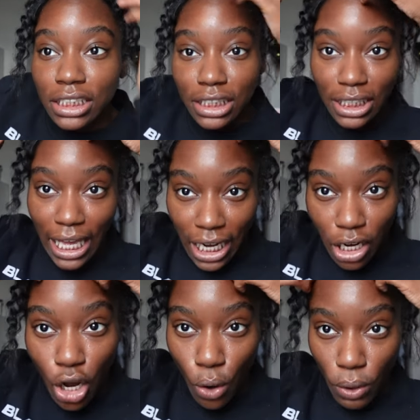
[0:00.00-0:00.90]
Let
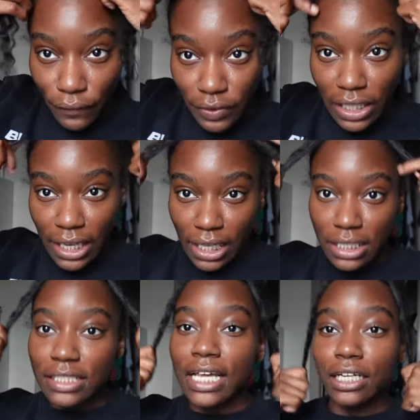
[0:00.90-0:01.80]
go of
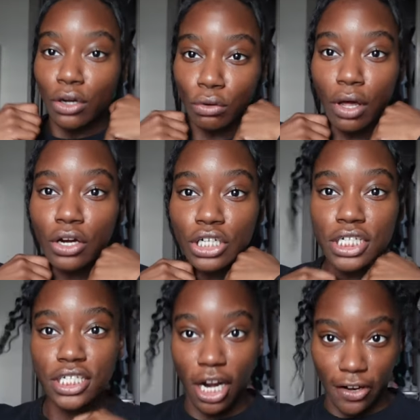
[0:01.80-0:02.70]
things that no longer
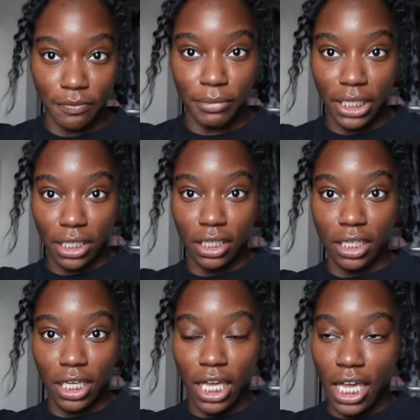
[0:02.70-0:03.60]
serve me
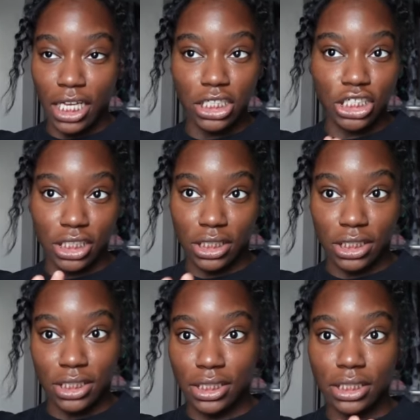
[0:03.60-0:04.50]
and
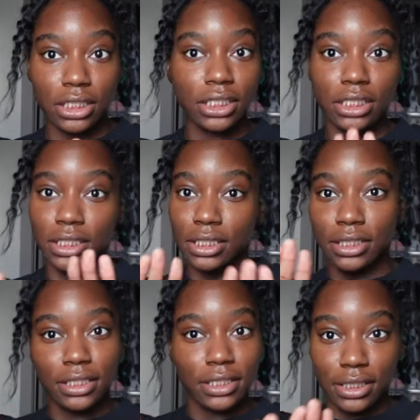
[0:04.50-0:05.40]
just,
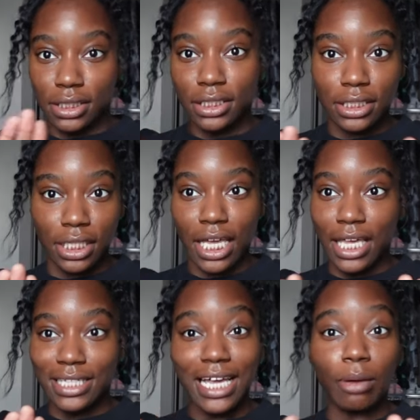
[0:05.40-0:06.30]

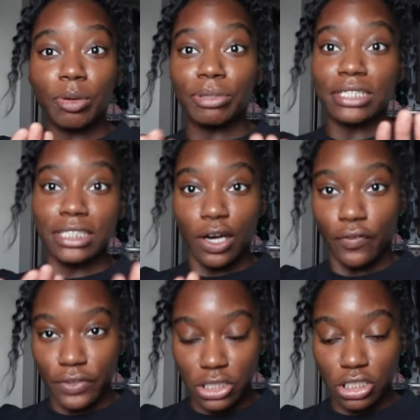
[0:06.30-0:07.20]
it's time to be
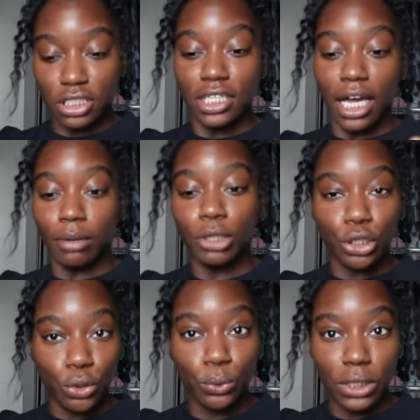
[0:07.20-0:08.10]
selfish. It's time to
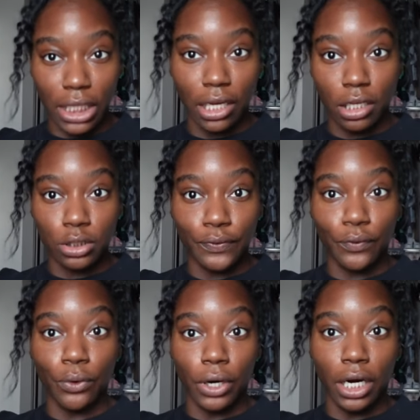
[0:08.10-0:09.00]
do things
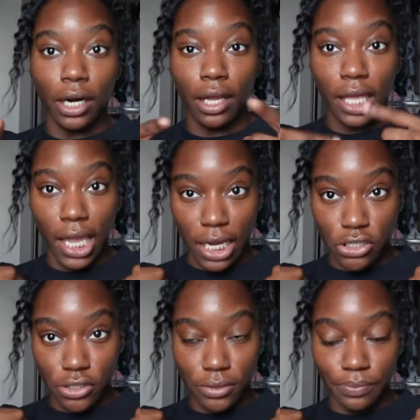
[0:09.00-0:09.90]
for
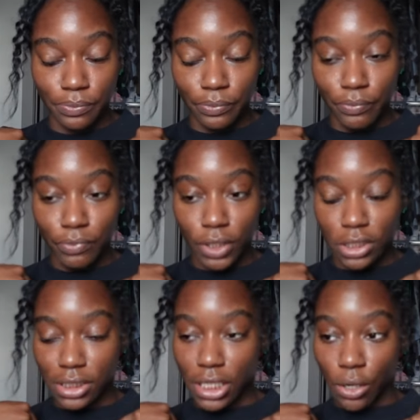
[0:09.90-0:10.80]
Asia.
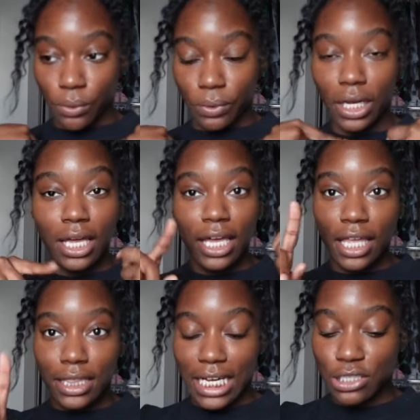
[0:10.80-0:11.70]
So,
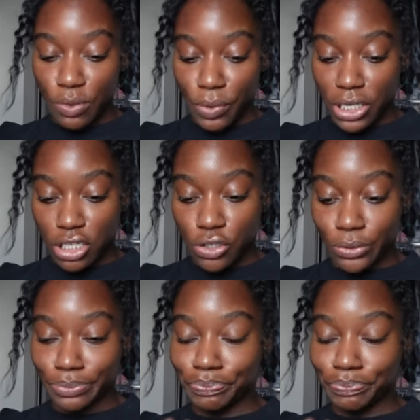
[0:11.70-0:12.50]
that is what we're going to do.